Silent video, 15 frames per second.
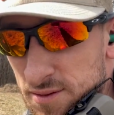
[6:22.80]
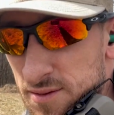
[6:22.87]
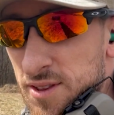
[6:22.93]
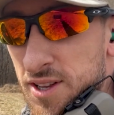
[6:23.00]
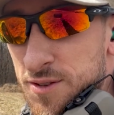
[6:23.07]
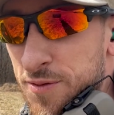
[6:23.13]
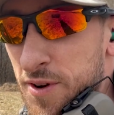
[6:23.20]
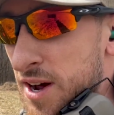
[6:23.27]

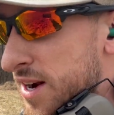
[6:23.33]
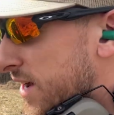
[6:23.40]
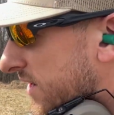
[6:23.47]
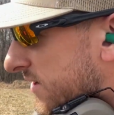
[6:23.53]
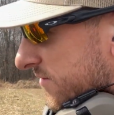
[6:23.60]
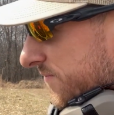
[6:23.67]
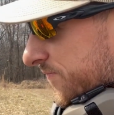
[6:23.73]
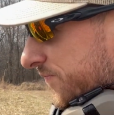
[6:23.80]
Let's find
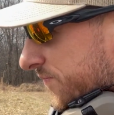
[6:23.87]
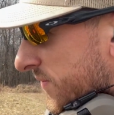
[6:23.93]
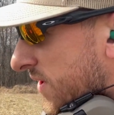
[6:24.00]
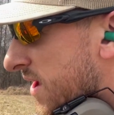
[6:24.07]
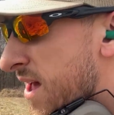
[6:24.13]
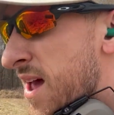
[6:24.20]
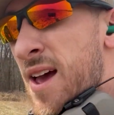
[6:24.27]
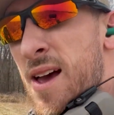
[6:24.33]
out.
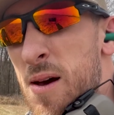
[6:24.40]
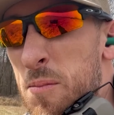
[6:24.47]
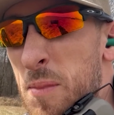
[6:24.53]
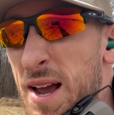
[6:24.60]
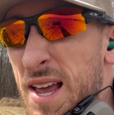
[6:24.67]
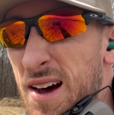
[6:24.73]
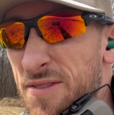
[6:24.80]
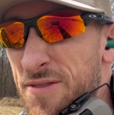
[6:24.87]

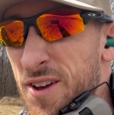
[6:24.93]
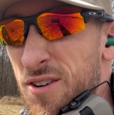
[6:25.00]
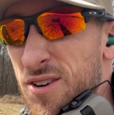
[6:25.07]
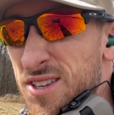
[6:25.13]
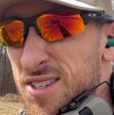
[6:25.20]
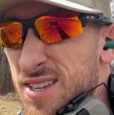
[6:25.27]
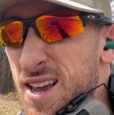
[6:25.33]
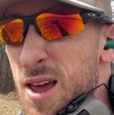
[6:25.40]
My gut feeling
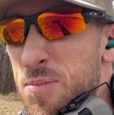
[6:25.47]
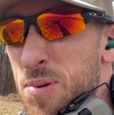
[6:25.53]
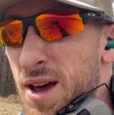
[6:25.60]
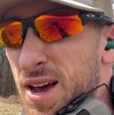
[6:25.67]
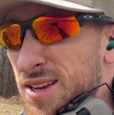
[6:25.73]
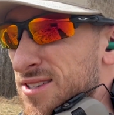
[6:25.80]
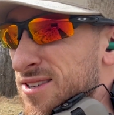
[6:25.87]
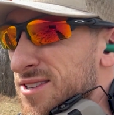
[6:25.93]
is the
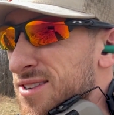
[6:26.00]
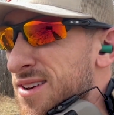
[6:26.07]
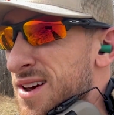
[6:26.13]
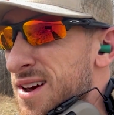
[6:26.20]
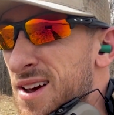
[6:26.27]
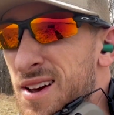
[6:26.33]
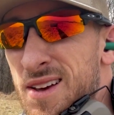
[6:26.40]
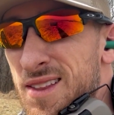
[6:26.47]
Apex,
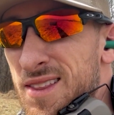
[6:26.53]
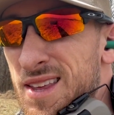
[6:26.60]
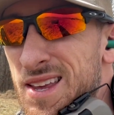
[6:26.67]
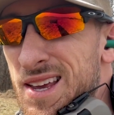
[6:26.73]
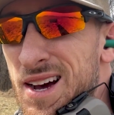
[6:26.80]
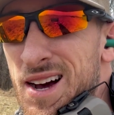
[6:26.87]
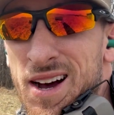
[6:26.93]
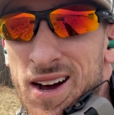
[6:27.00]

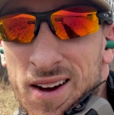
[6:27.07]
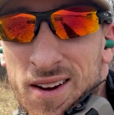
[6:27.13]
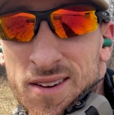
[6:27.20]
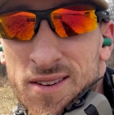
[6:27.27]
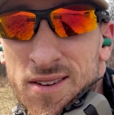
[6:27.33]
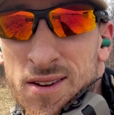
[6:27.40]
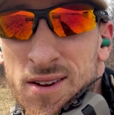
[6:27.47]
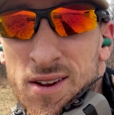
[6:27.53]
the uh,
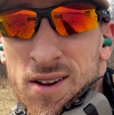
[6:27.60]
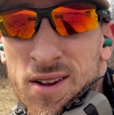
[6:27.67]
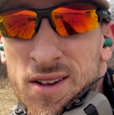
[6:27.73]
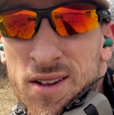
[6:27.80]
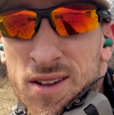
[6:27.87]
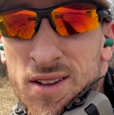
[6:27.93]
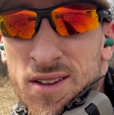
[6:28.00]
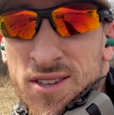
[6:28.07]

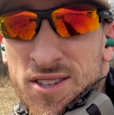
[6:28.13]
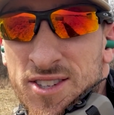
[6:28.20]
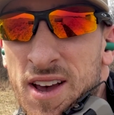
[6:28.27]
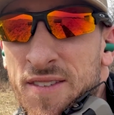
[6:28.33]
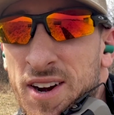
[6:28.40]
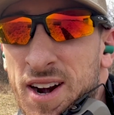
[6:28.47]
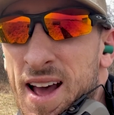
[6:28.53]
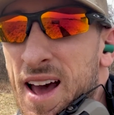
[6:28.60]

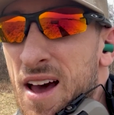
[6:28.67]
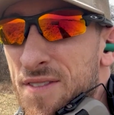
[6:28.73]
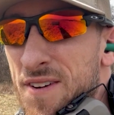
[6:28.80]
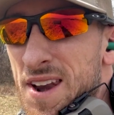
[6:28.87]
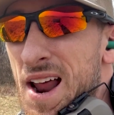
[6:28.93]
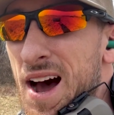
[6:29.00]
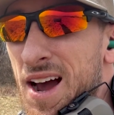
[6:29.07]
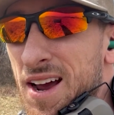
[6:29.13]
seven and a half
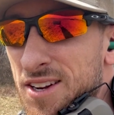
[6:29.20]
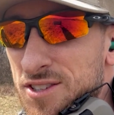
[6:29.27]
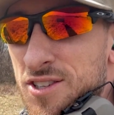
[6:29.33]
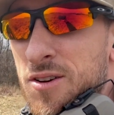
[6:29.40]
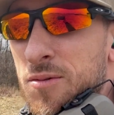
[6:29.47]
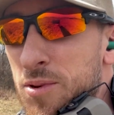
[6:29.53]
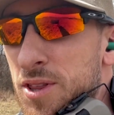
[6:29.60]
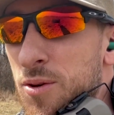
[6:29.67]
and nine is
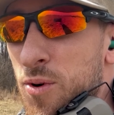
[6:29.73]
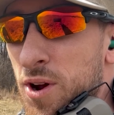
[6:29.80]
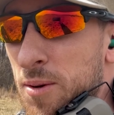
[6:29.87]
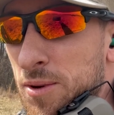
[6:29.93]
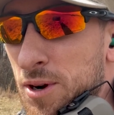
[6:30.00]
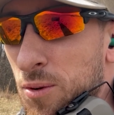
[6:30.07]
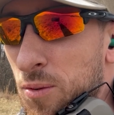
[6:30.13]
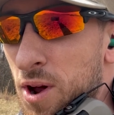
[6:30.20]
gonna be the one
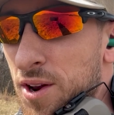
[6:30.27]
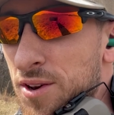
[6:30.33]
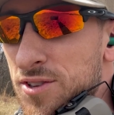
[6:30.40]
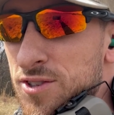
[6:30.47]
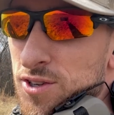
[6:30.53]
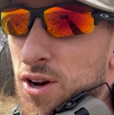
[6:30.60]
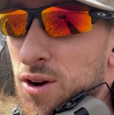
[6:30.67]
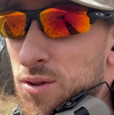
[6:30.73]
I'm gonna run.
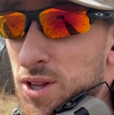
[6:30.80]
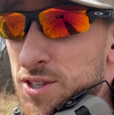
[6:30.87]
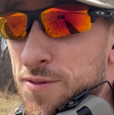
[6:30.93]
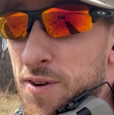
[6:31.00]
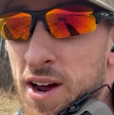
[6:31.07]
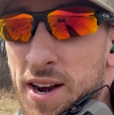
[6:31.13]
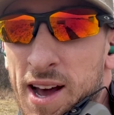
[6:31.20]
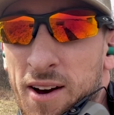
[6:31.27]
So let's
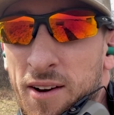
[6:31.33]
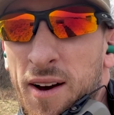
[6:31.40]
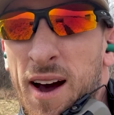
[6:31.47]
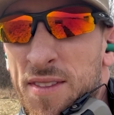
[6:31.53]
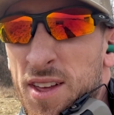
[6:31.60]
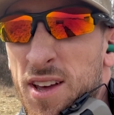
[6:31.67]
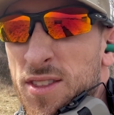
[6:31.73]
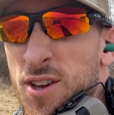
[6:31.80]
find out.
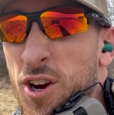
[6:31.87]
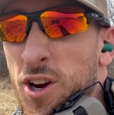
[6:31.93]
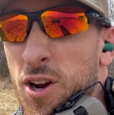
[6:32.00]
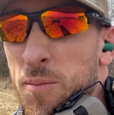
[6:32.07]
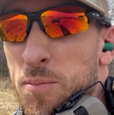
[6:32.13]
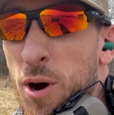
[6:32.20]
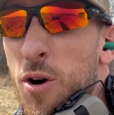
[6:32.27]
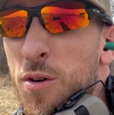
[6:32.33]
I think they're gonna,
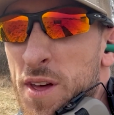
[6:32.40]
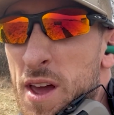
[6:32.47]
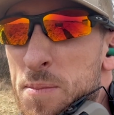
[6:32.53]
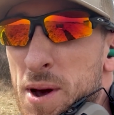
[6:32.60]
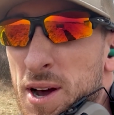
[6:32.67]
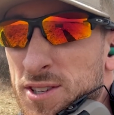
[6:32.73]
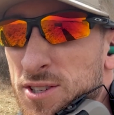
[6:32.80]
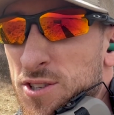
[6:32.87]
both
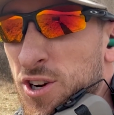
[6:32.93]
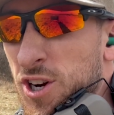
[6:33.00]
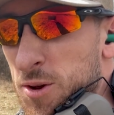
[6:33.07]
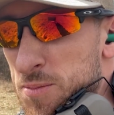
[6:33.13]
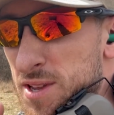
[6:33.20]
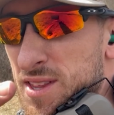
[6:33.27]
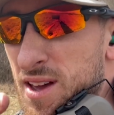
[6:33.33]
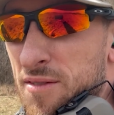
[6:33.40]
Apexes are gonna
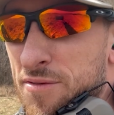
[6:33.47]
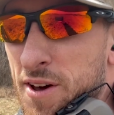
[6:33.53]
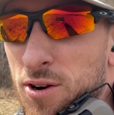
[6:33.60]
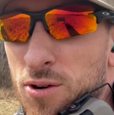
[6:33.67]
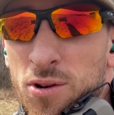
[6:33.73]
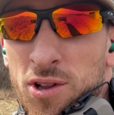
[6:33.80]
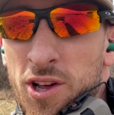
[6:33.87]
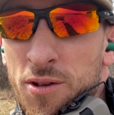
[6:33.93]
beat that
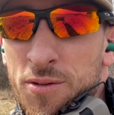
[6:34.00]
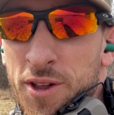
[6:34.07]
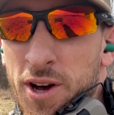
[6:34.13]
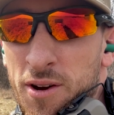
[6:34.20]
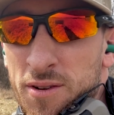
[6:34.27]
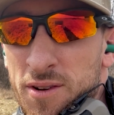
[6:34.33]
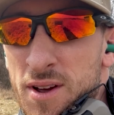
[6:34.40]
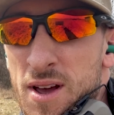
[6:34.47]
federal load
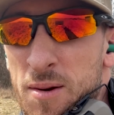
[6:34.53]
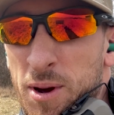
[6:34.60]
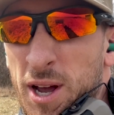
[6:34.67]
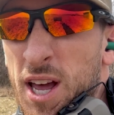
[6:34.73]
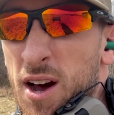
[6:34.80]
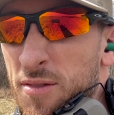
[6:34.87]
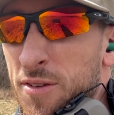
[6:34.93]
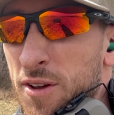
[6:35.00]
though. My
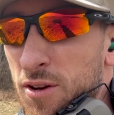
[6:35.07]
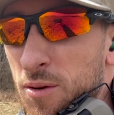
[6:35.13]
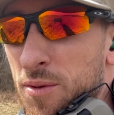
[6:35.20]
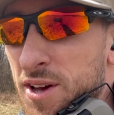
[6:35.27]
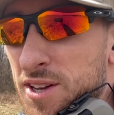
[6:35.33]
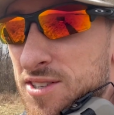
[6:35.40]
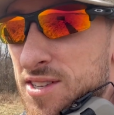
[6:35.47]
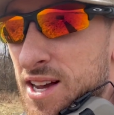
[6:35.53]
gut feeling with
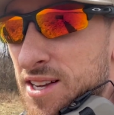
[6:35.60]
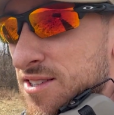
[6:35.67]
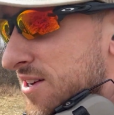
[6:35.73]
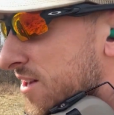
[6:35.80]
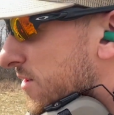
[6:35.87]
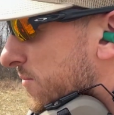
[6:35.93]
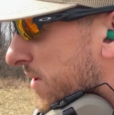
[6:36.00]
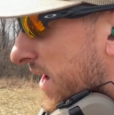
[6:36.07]
us testing
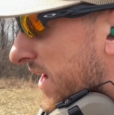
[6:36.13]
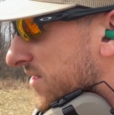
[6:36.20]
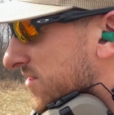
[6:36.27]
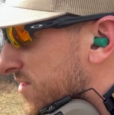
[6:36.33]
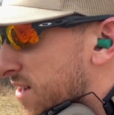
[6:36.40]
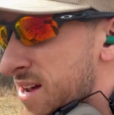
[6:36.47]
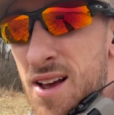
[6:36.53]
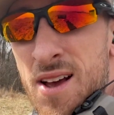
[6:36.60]
in the
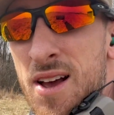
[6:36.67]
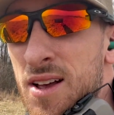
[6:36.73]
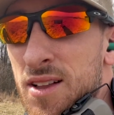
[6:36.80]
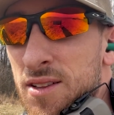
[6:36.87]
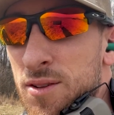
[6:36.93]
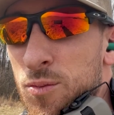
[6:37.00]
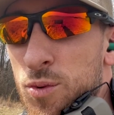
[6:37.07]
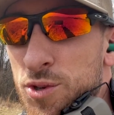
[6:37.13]
past,
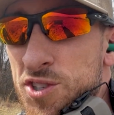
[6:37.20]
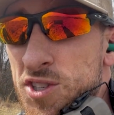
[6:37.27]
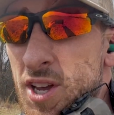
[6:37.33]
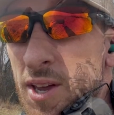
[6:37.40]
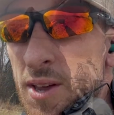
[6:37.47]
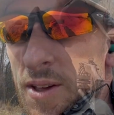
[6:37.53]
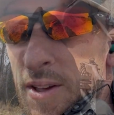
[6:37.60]
we'll see.